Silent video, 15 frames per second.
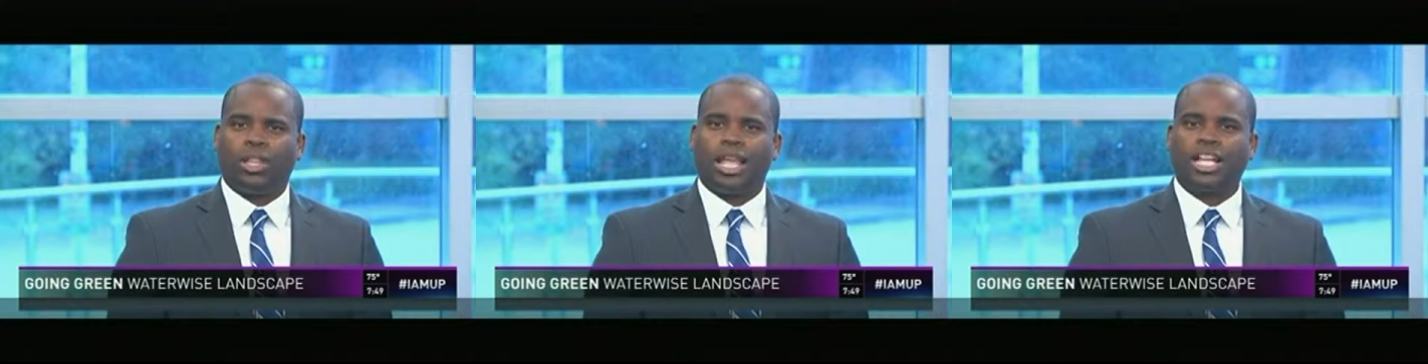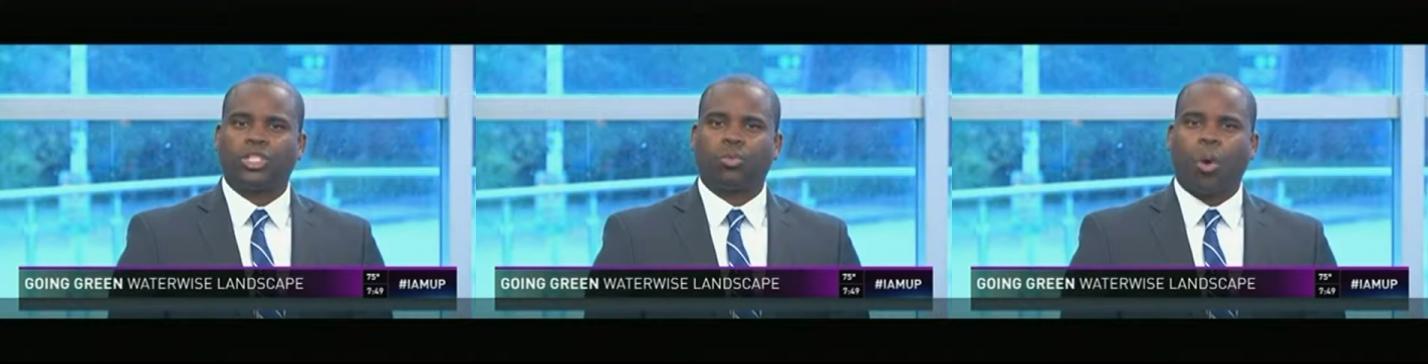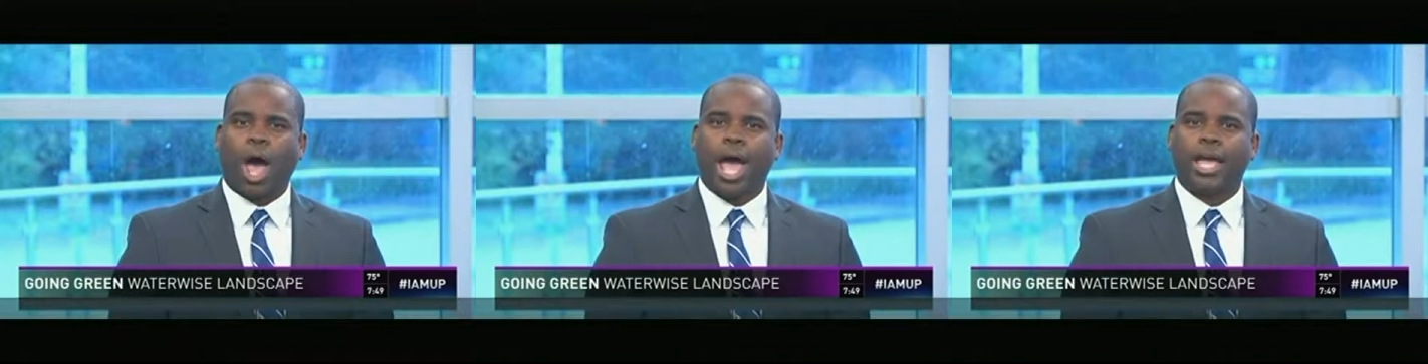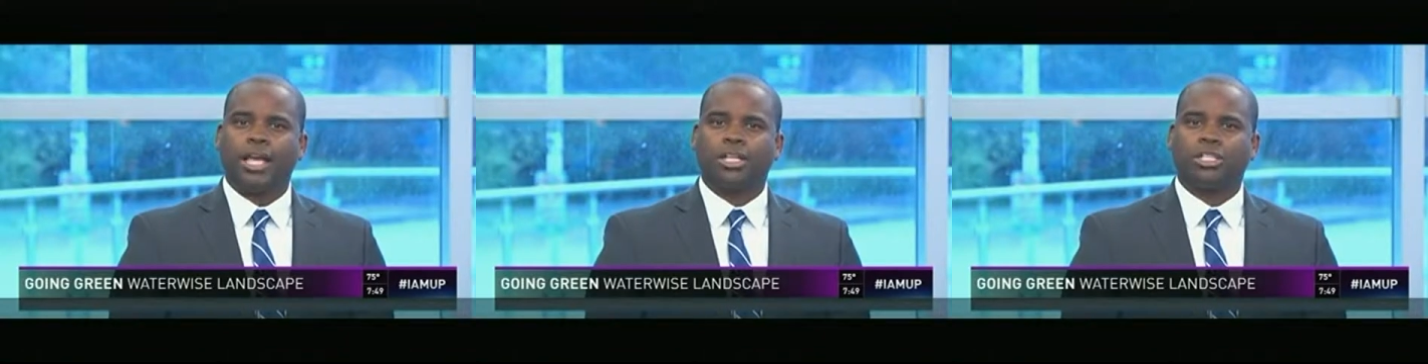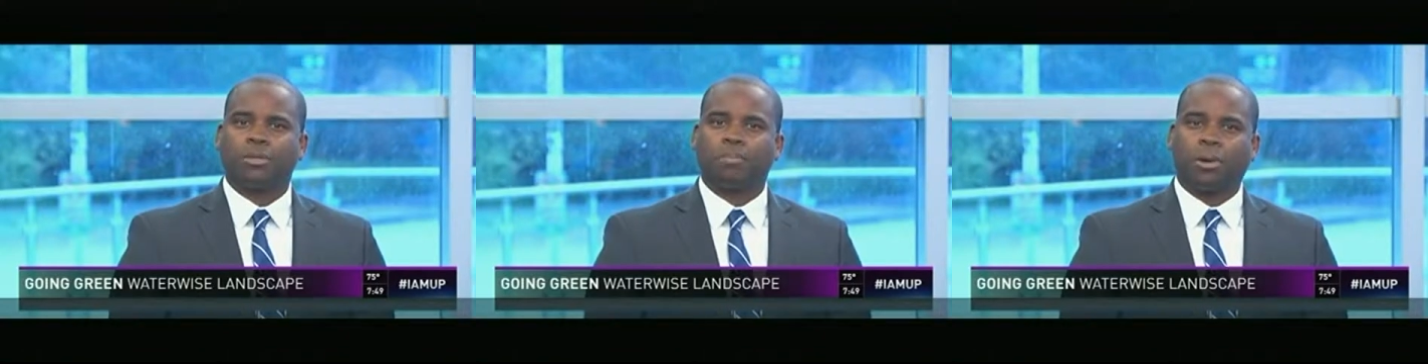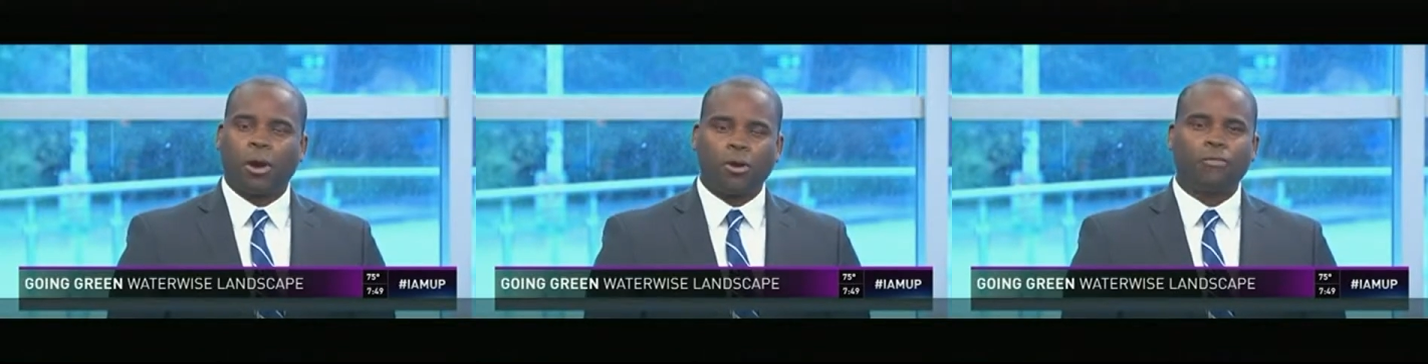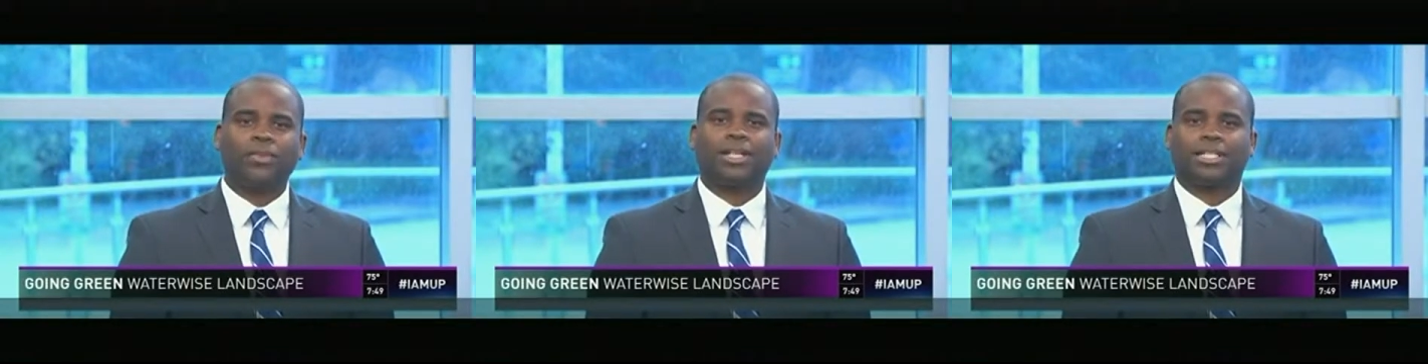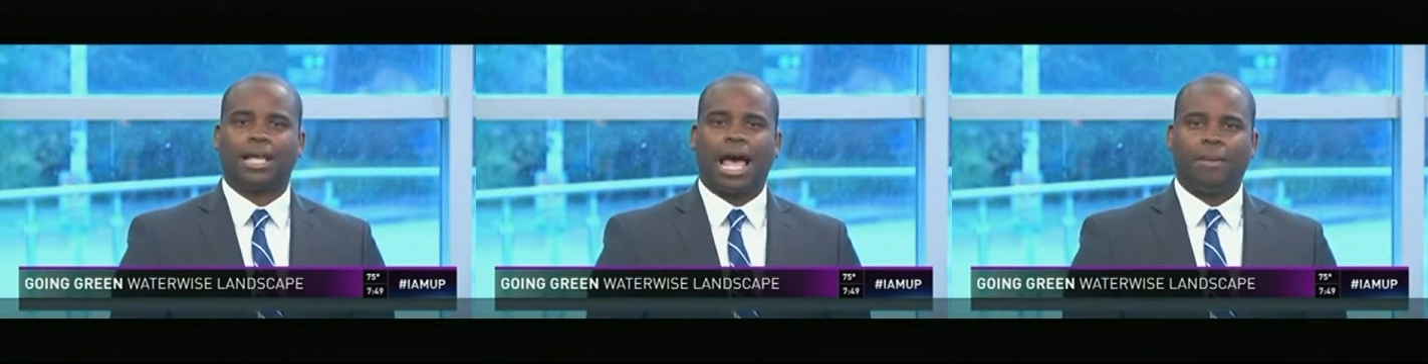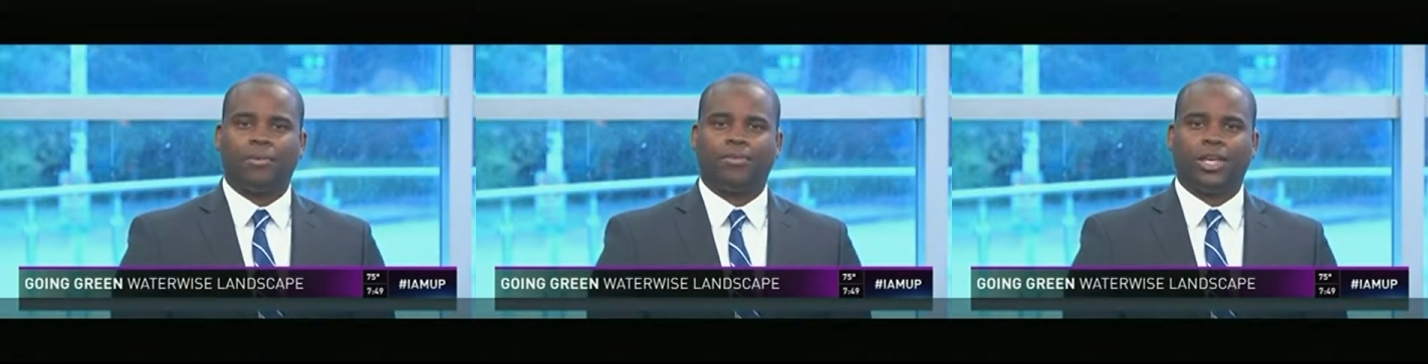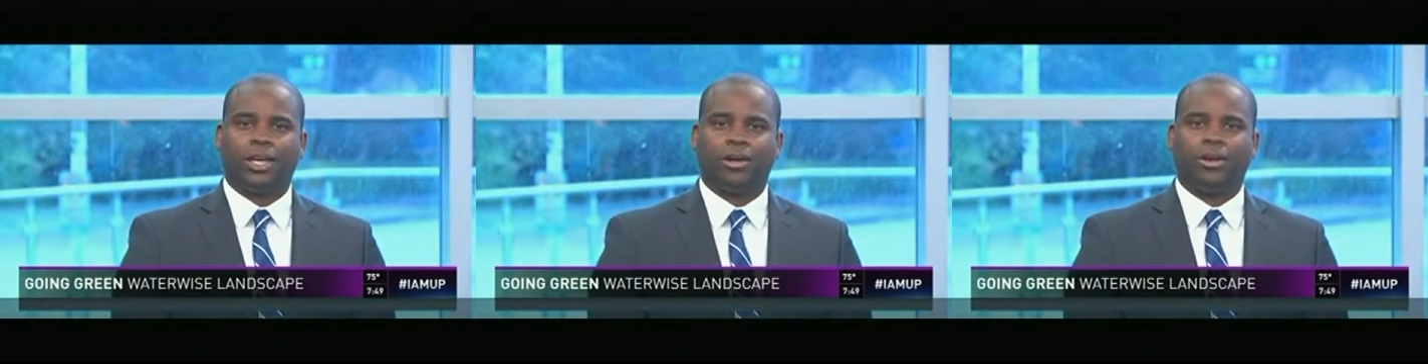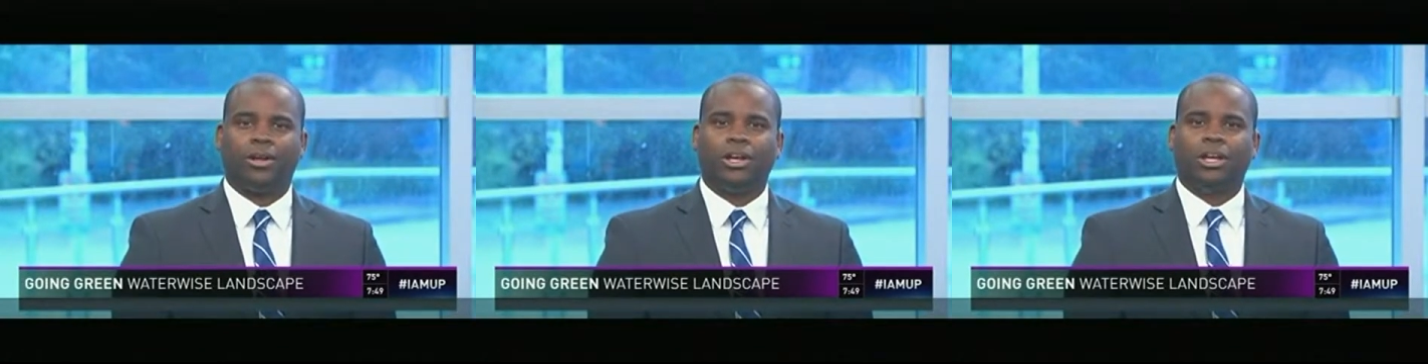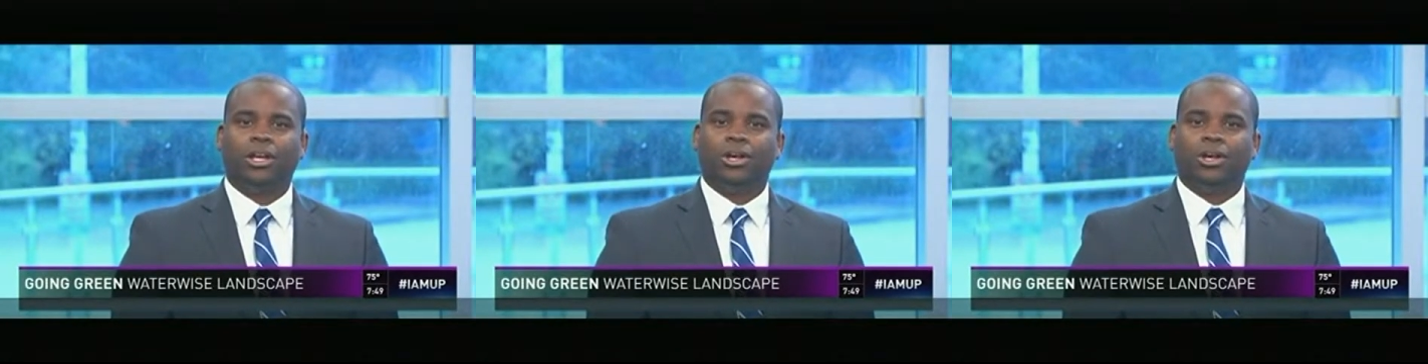and that's why it's the perfect time of year